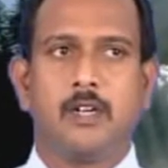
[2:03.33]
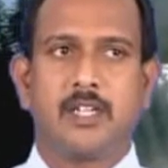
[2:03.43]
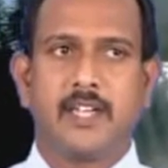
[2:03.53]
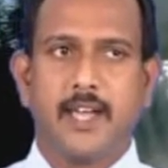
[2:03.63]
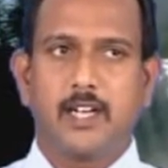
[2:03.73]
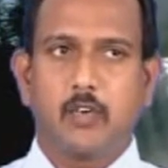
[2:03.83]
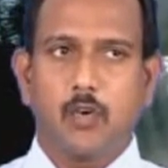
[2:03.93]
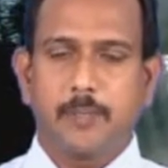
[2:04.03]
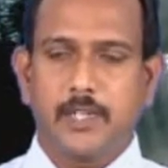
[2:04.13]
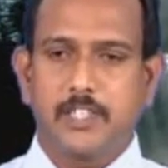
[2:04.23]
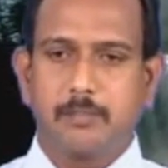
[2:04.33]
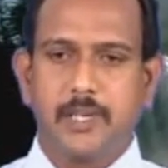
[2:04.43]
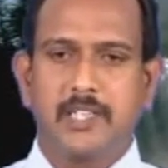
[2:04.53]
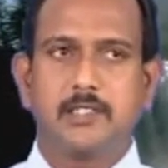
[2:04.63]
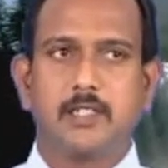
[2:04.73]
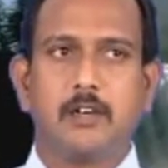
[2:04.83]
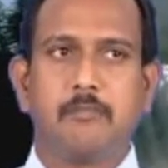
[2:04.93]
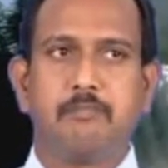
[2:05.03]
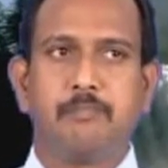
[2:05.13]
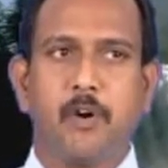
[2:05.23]
Direct cooperation means
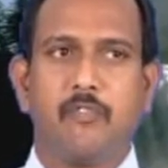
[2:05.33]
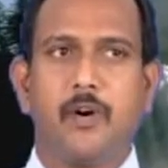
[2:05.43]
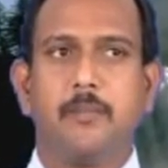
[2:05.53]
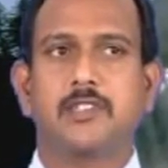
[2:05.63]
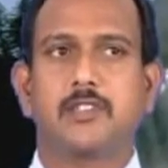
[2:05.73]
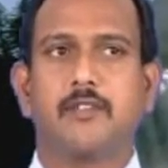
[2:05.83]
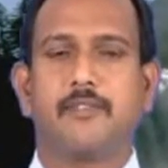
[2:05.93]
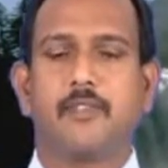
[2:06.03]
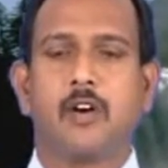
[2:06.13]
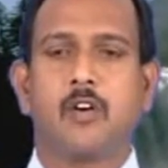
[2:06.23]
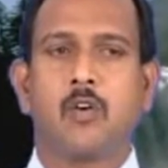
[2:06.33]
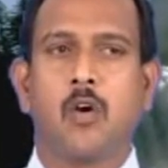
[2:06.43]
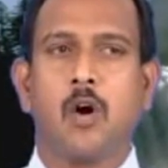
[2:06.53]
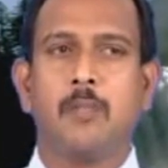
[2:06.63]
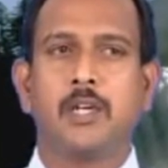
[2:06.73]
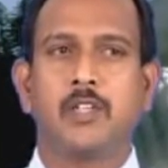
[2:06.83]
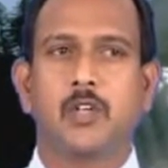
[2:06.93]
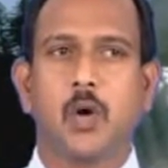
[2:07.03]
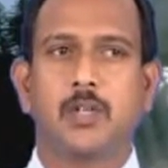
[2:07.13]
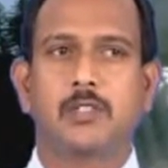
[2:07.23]
performance of common
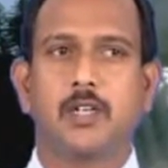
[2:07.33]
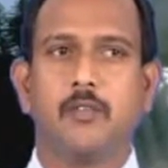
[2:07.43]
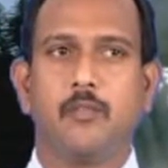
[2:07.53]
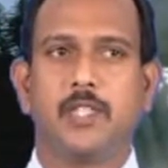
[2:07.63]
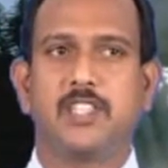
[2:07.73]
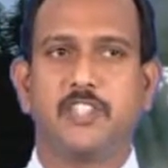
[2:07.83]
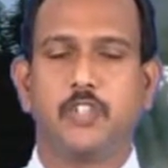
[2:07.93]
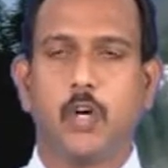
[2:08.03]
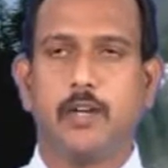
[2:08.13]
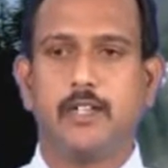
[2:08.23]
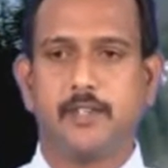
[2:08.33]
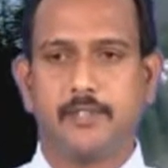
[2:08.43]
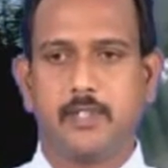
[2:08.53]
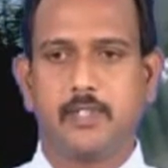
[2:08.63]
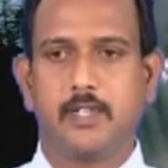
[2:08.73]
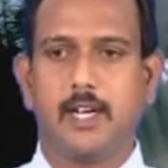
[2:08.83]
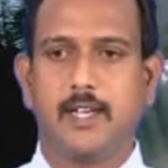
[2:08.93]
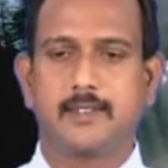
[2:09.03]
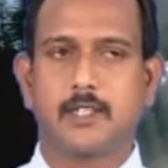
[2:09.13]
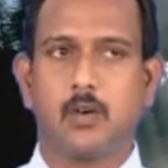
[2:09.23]
task with joint effort
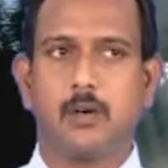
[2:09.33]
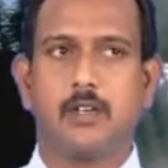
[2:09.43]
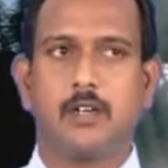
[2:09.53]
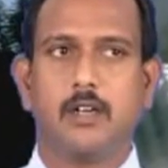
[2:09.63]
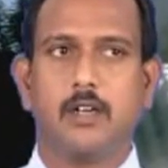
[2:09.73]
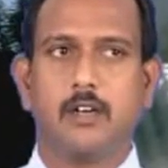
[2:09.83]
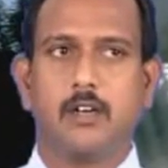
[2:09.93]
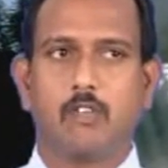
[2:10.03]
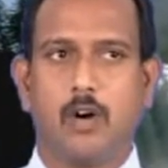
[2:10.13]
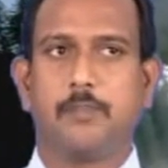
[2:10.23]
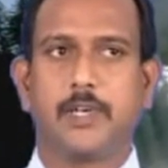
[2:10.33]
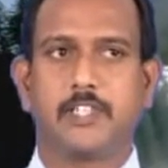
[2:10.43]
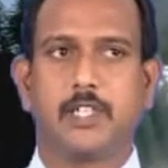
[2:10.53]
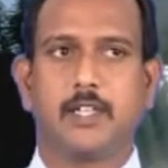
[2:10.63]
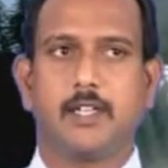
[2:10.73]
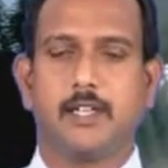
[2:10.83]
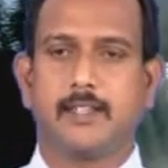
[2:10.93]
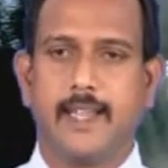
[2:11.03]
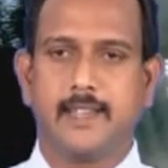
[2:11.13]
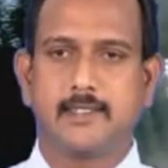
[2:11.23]
is called cooperation.
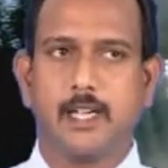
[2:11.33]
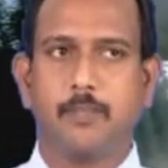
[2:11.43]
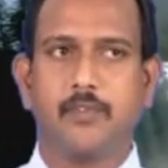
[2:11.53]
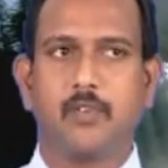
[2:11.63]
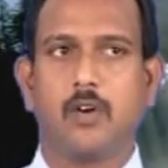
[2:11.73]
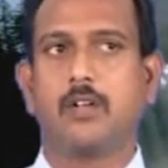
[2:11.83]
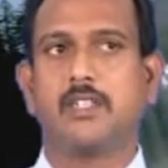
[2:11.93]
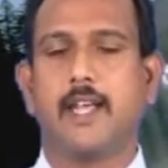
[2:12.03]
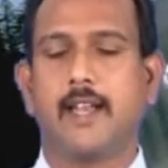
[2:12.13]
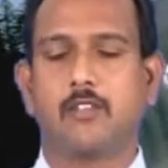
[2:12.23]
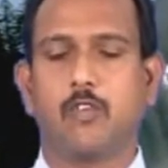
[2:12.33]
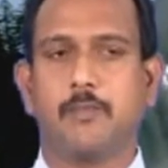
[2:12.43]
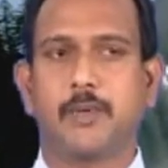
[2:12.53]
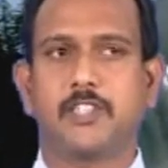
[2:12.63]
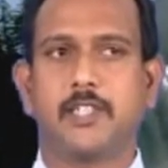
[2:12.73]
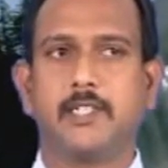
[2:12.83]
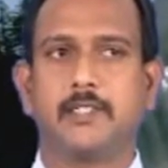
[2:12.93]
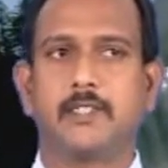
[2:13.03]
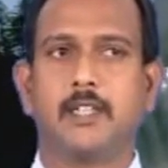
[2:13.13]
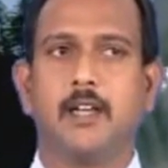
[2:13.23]
The example for direct cooperation is